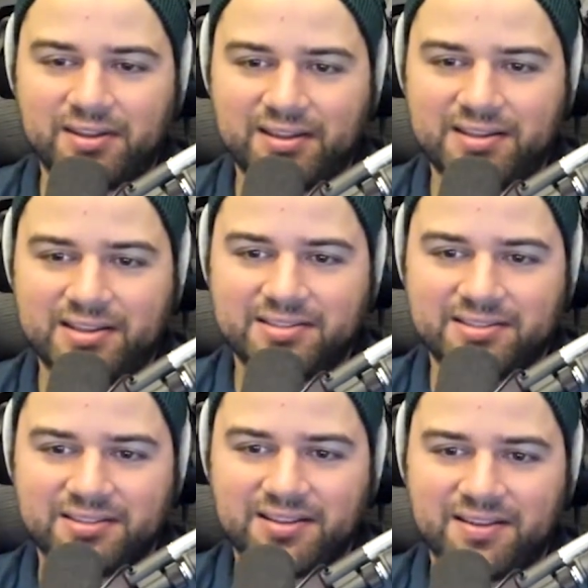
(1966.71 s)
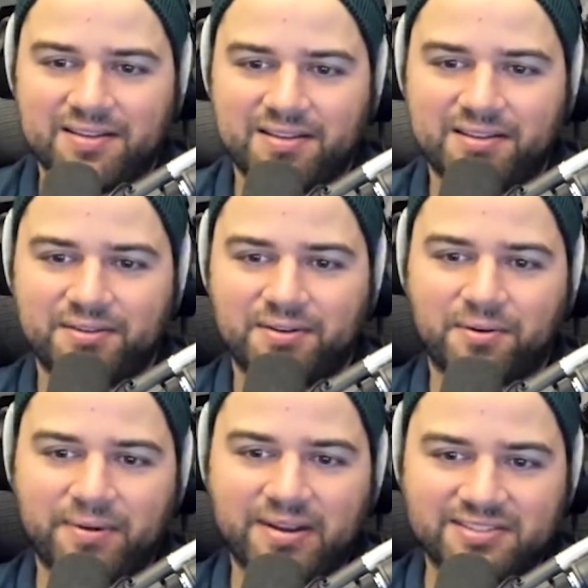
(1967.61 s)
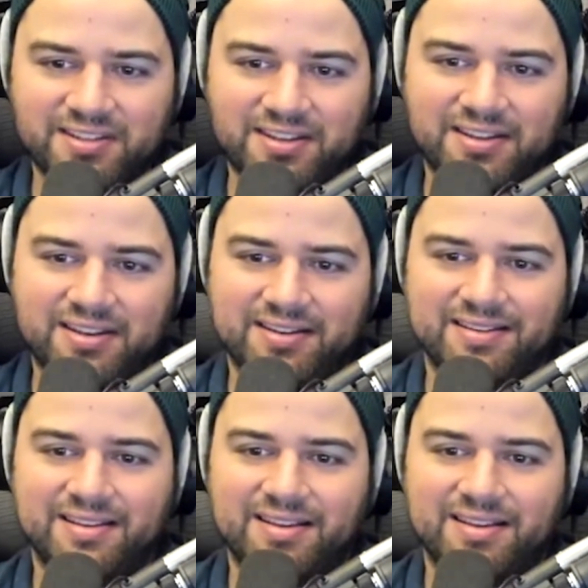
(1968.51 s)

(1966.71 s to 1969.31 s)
and he's, arrested, and